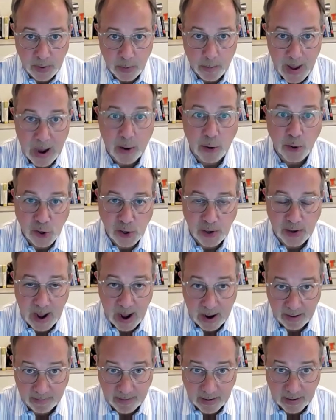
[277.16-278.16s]
balance sheet
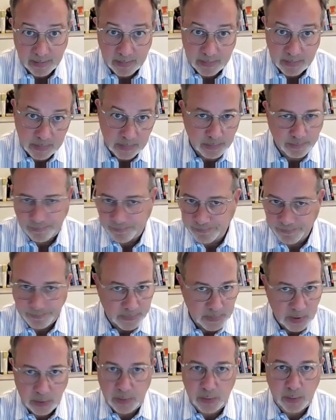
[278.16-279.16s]
asset
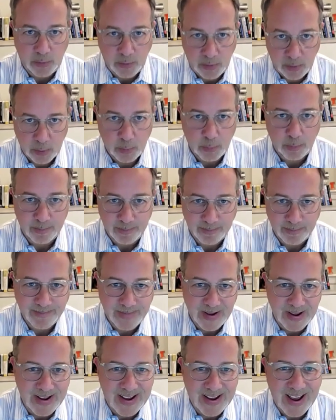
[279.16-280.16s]
due to
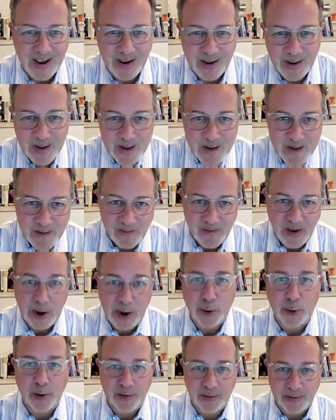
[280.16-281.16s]

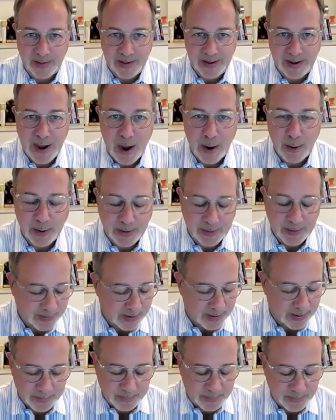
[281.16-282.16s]
vagaries in the accounting
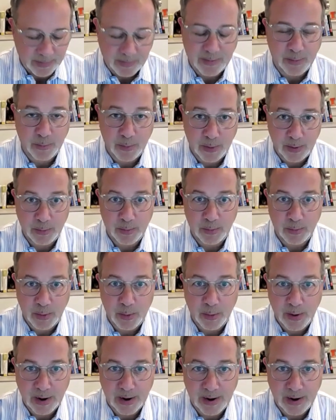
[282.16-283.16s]
system we
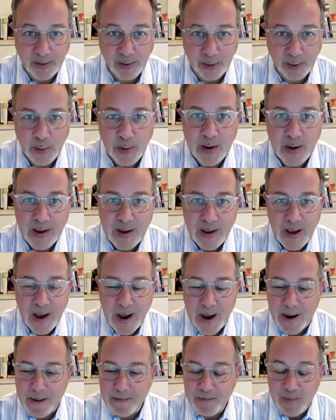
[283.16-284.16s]
won't get into,
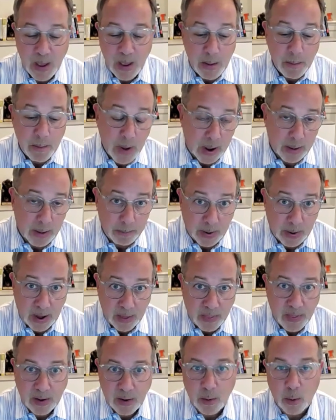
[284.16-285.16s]
but
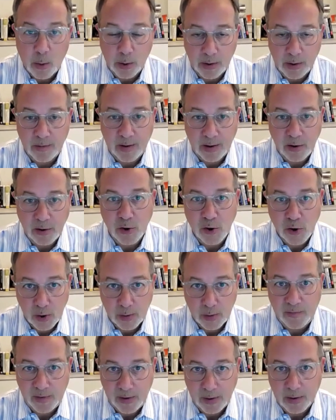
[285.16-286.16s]
I think organizations
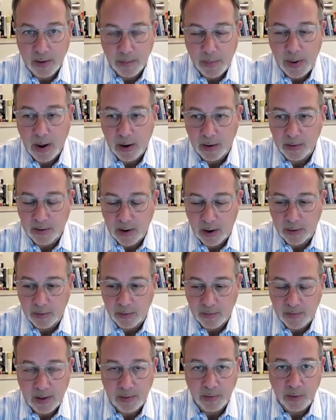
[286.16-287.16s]
should feel compelled to
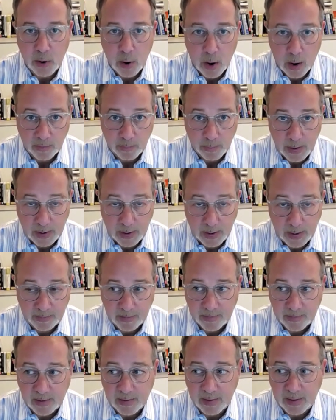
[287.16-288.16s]
understand the cost
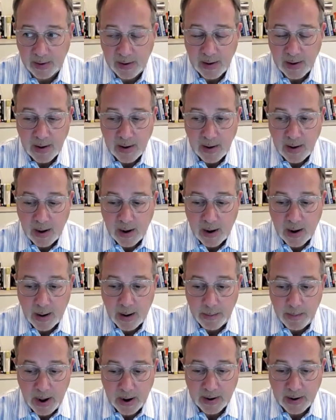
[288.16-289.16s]
basis and the
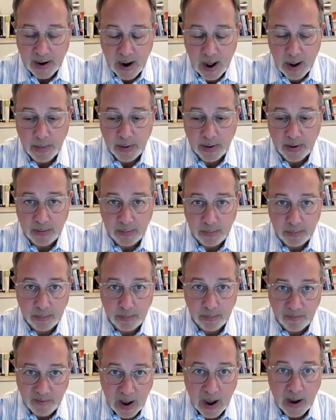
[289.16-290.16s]
economic
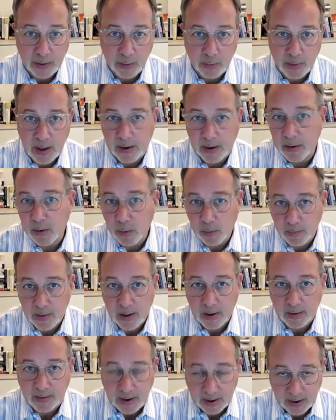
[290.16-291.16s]
value
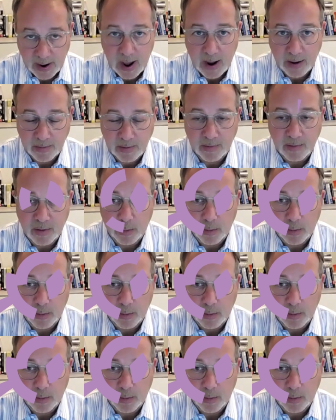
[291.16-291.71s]
that data assets